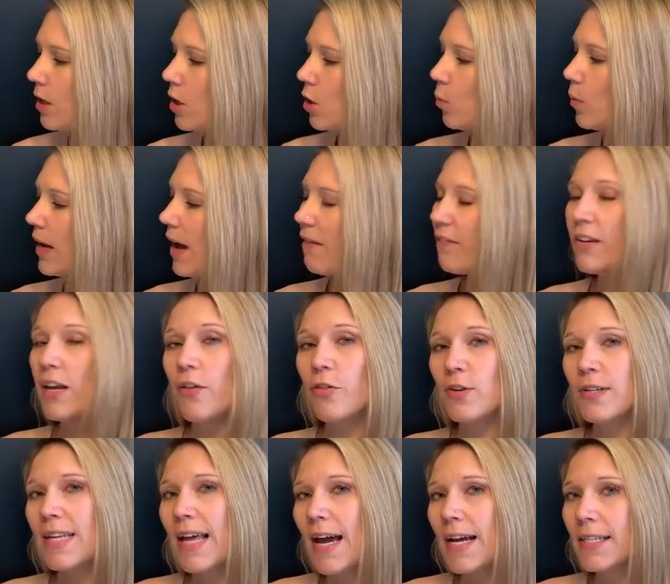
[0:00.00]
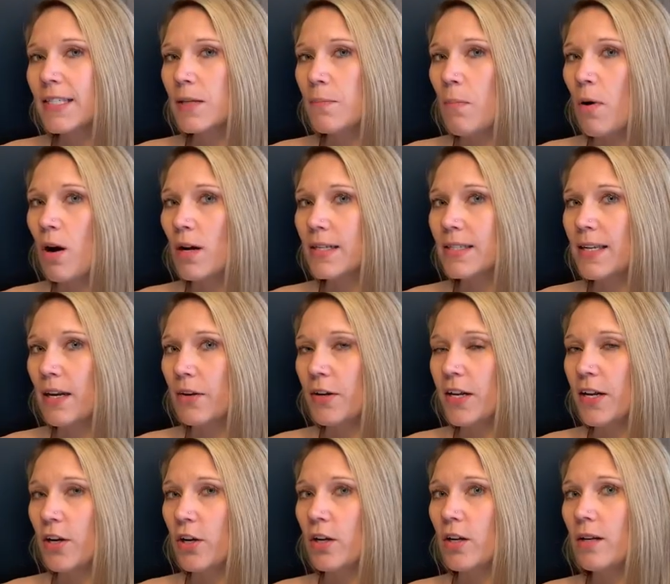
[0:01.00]
We have another text box down
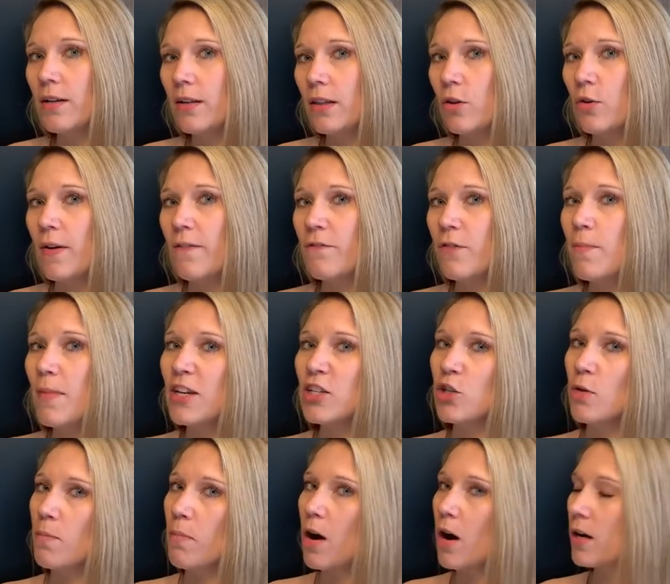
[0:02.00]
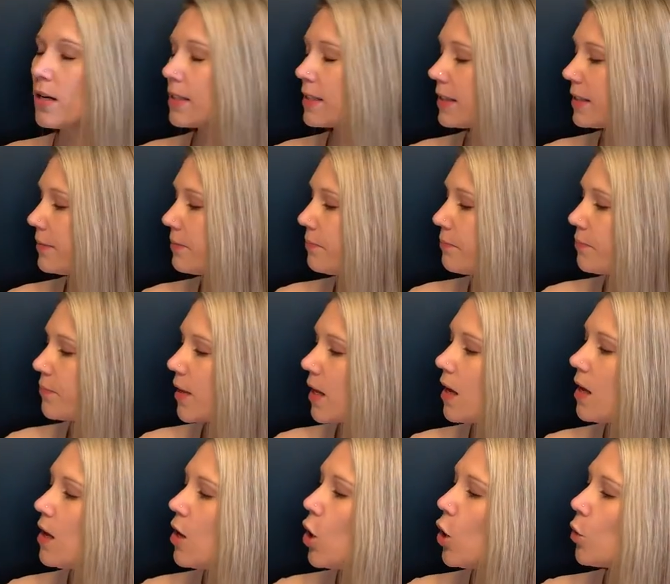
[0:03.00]
here, little information box.
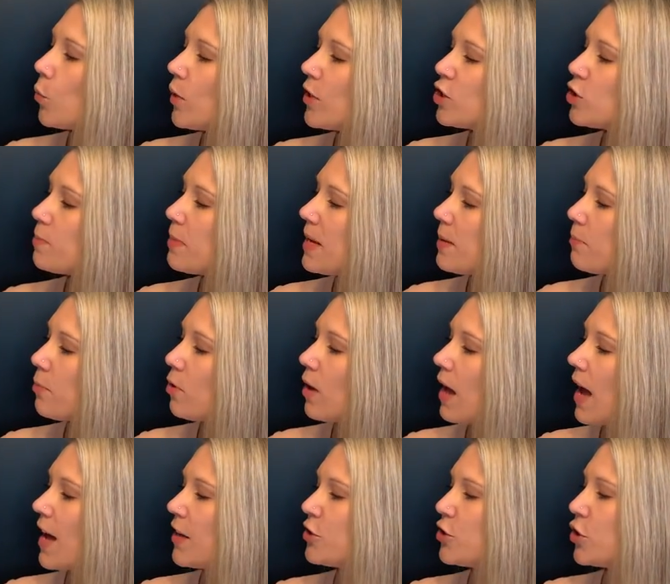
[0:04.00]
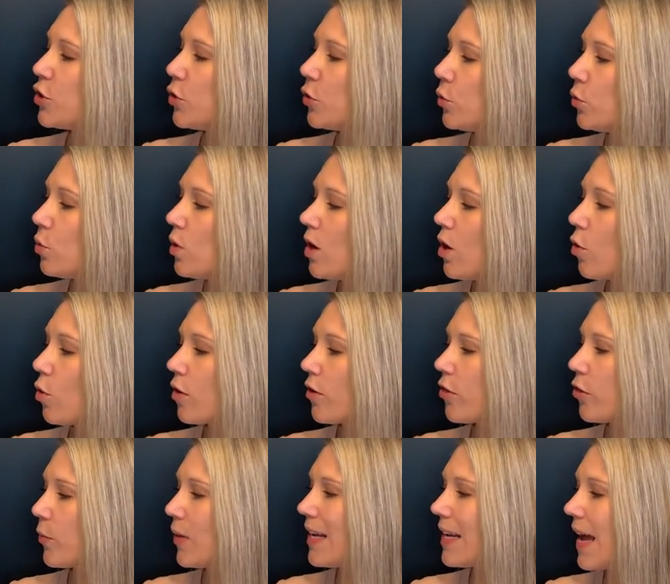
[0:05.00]
Rich people had 2 or
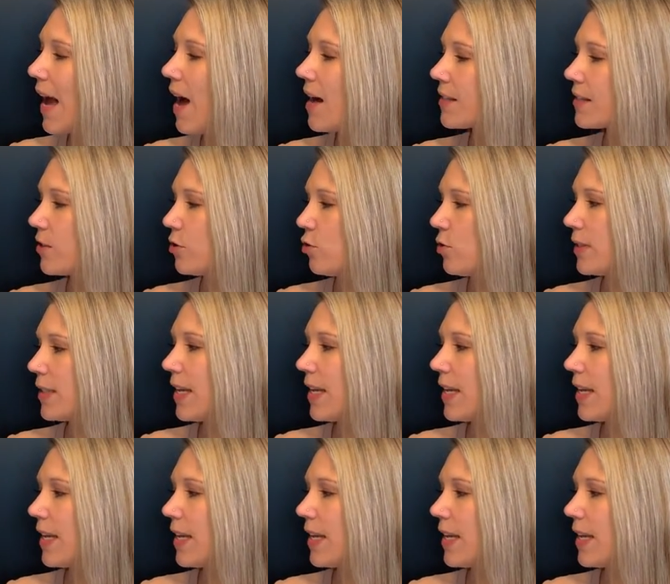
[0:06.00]
3 castles.